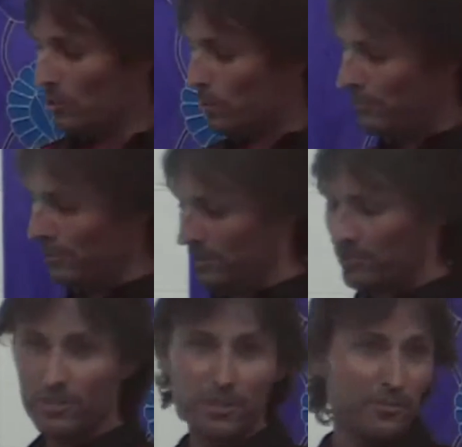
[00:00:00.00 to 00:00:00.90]
is
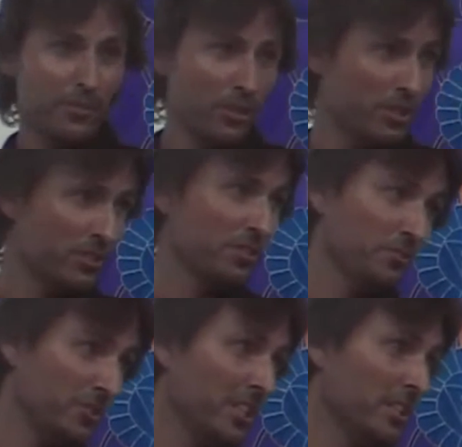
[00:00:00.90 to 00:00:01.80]
equivalent to the first
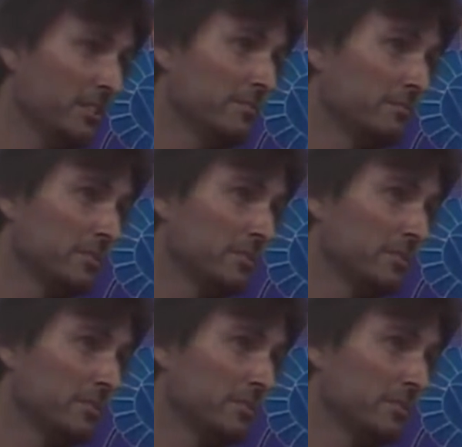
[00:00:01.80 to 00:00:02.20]
sphere